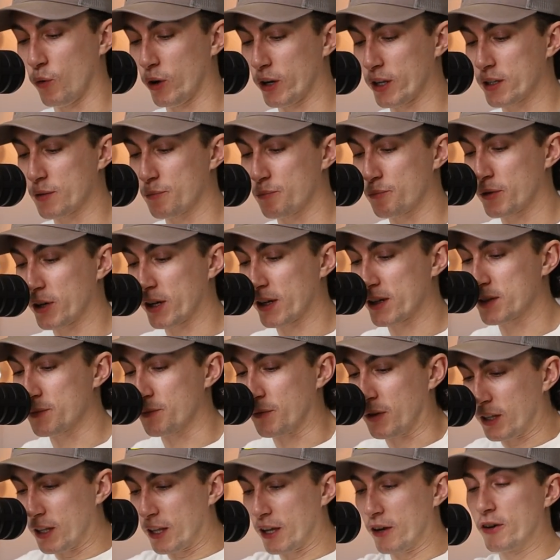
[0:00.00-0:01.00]
wanted to bring some
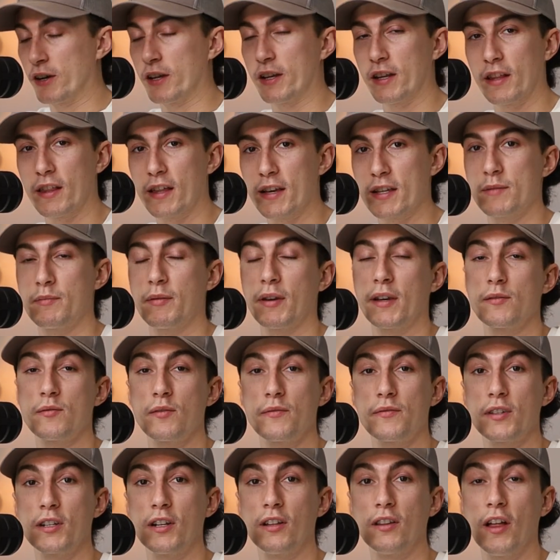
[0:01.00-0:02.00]
clarity to this because
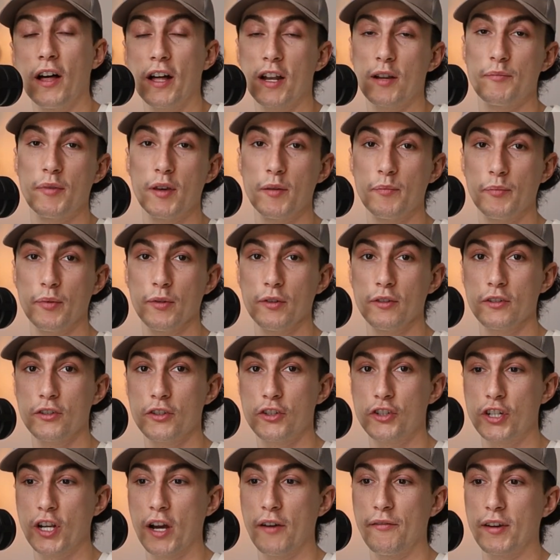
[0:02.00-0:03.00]
we've seen a lot of people
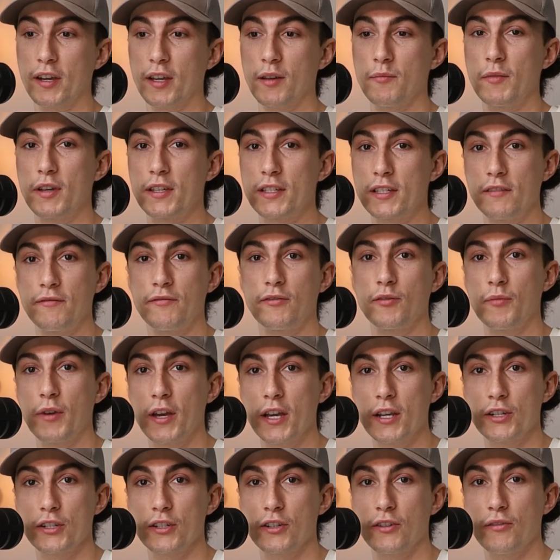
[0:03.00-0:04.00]
shoving
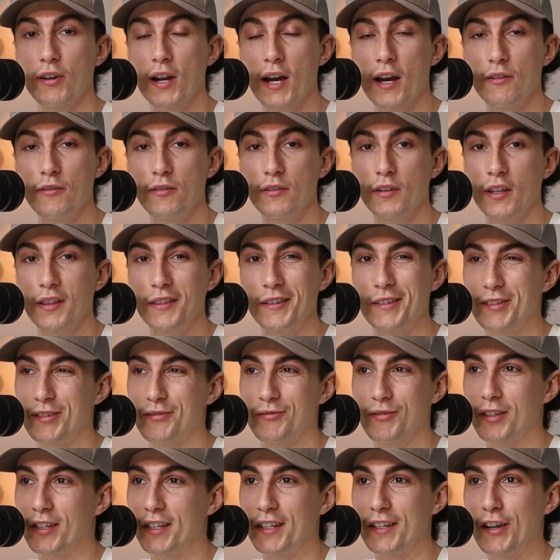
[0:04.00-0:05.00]
misinformation around and there's
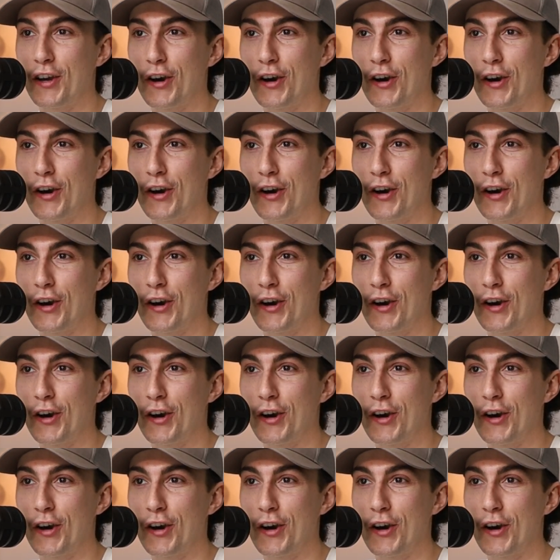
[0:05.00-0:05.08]
really